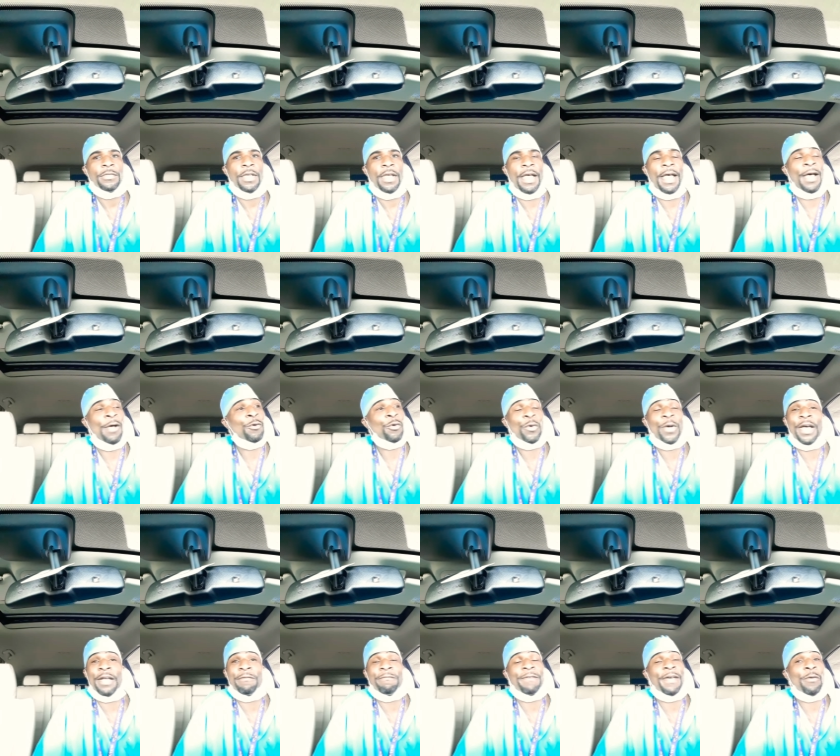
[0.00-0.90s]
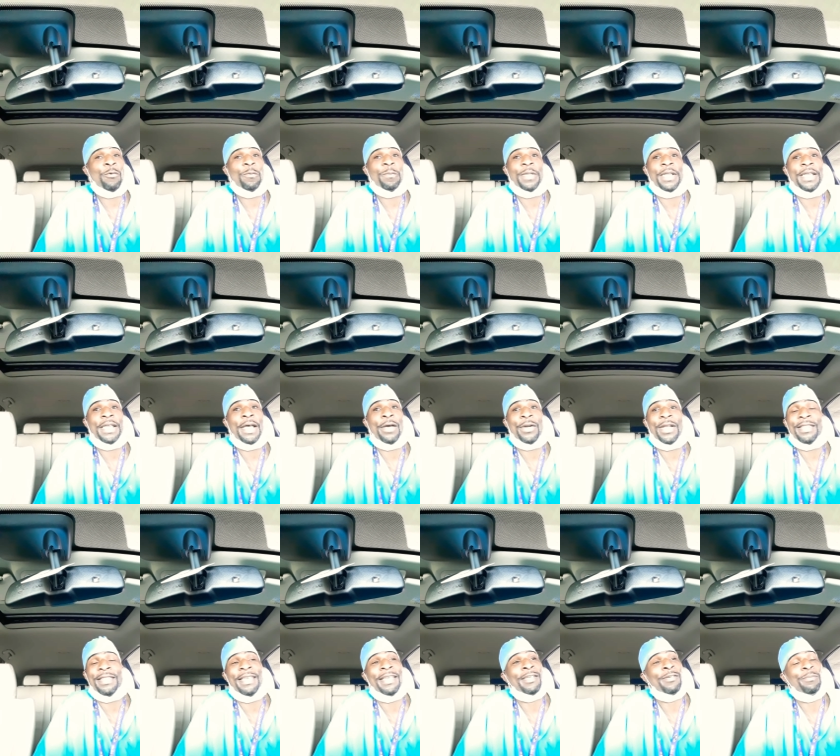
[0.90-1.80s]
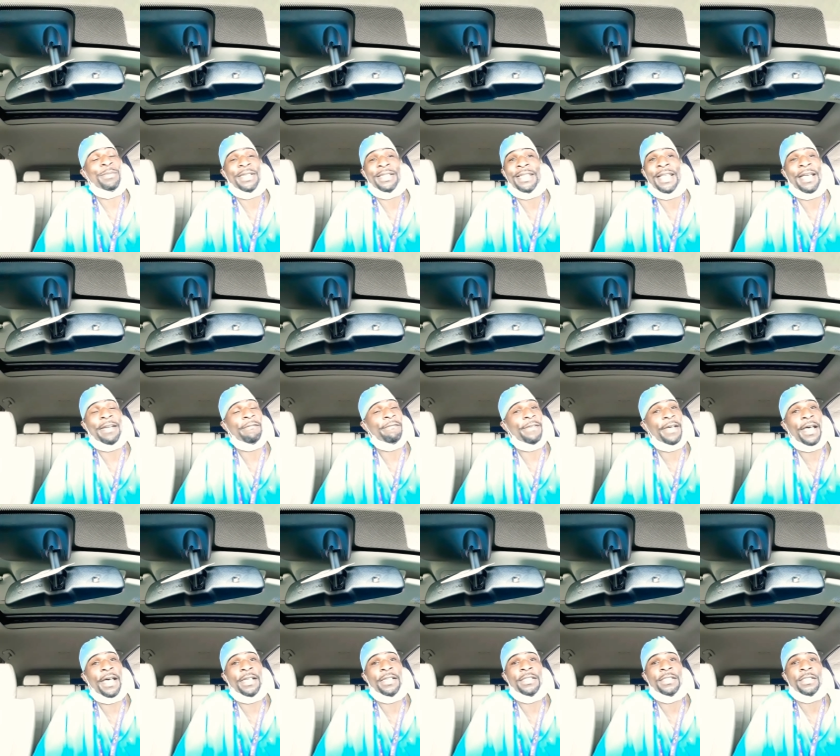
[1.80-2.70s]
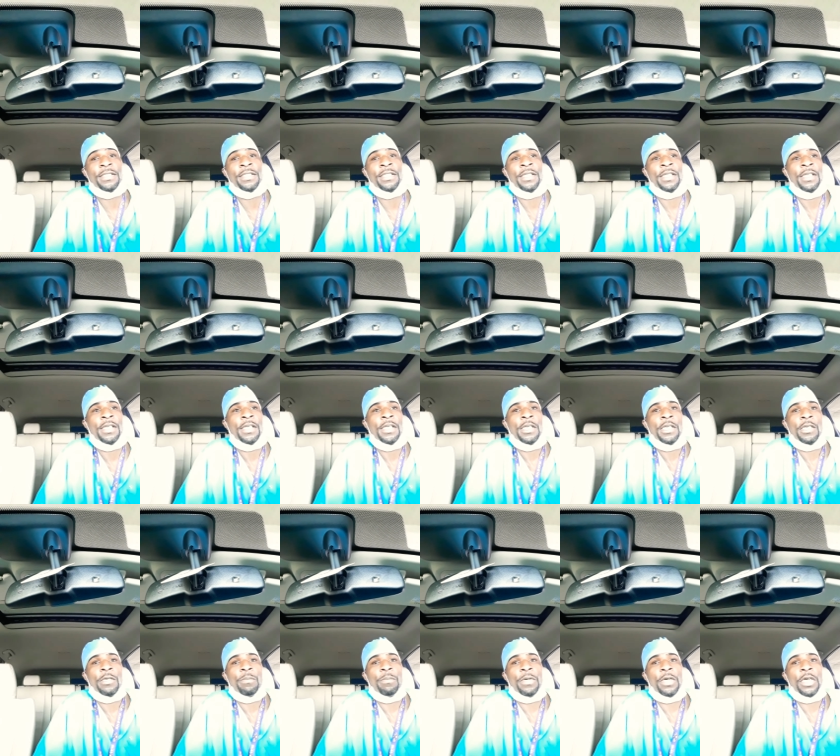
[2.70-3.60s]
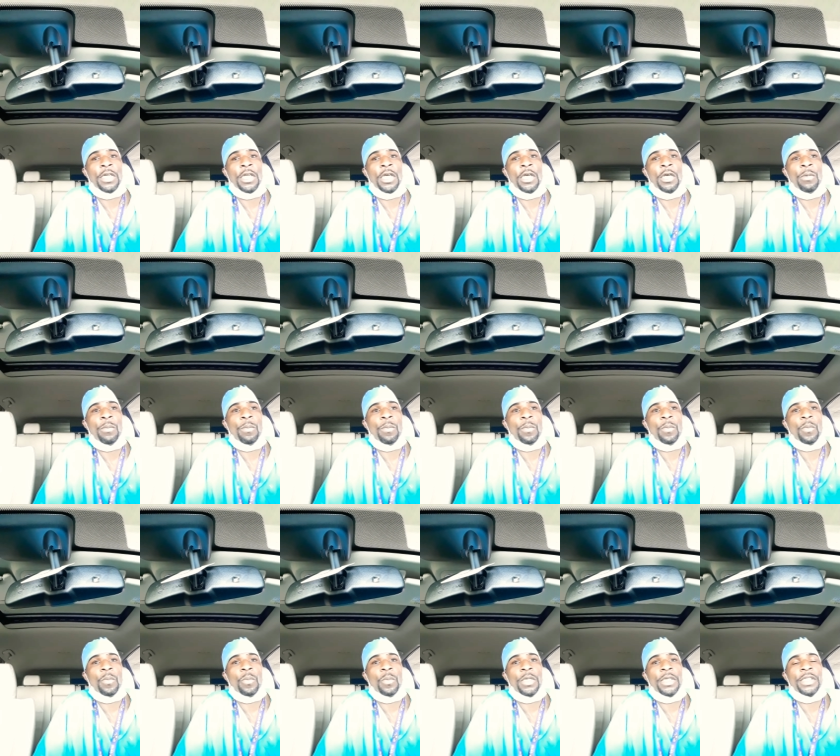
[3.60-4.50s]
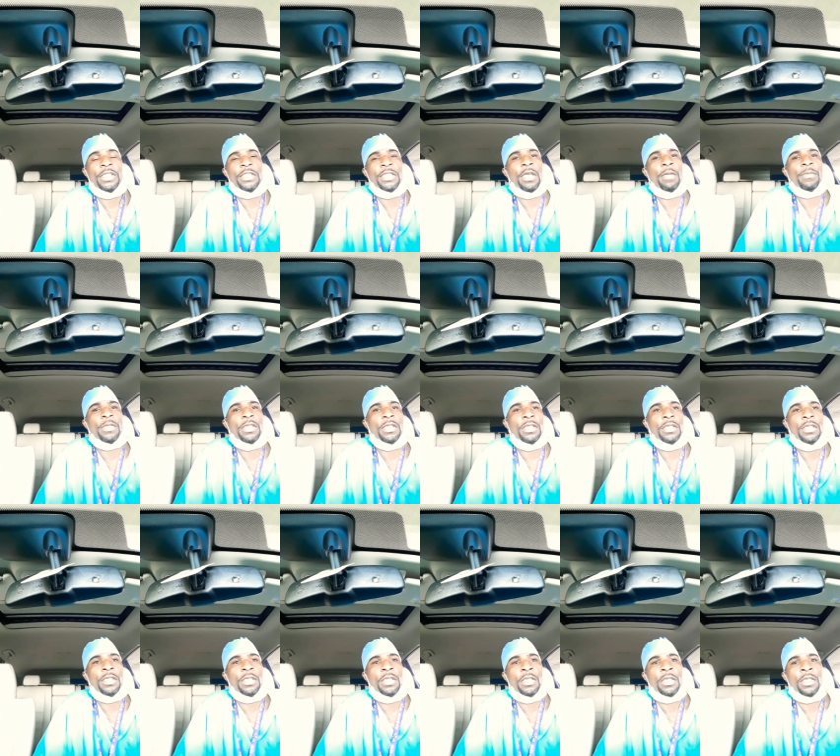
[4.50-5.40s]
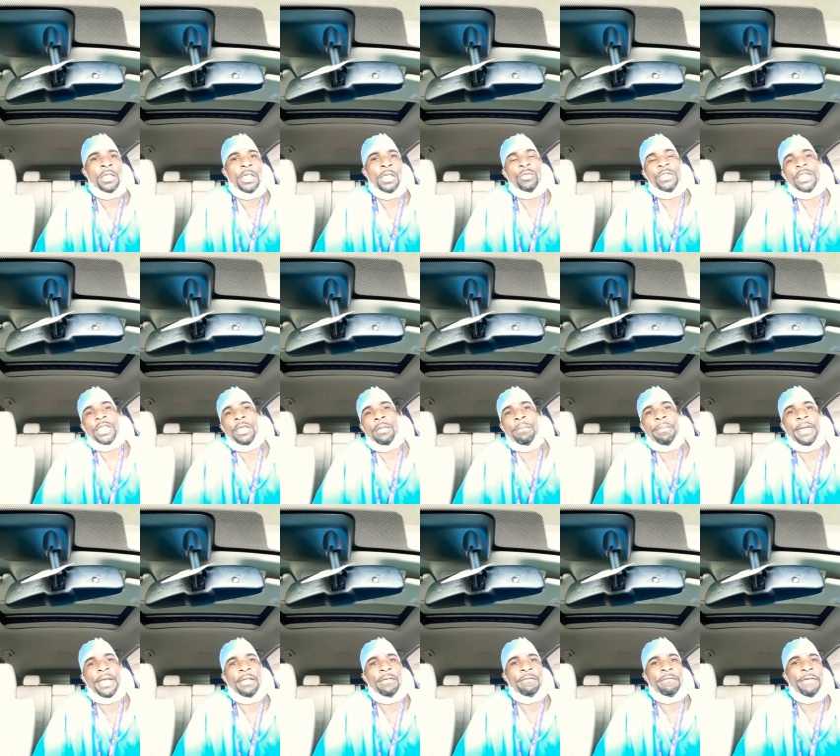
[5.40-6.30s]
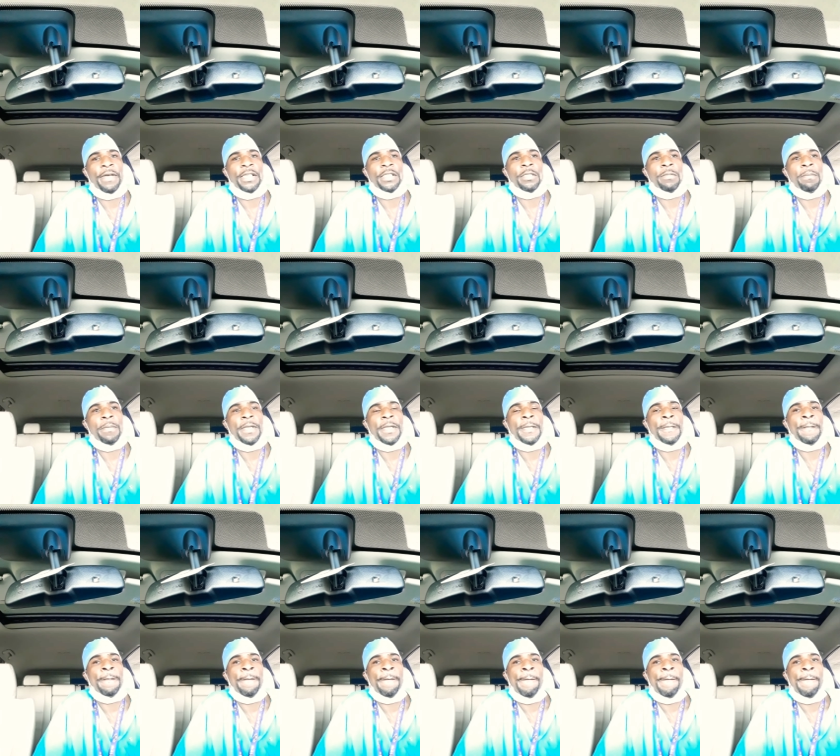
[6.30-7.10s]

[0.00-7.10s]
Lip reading: I don't know how the fight will play out. I think it'll be a lot of violence, but it was a compelling fight to me.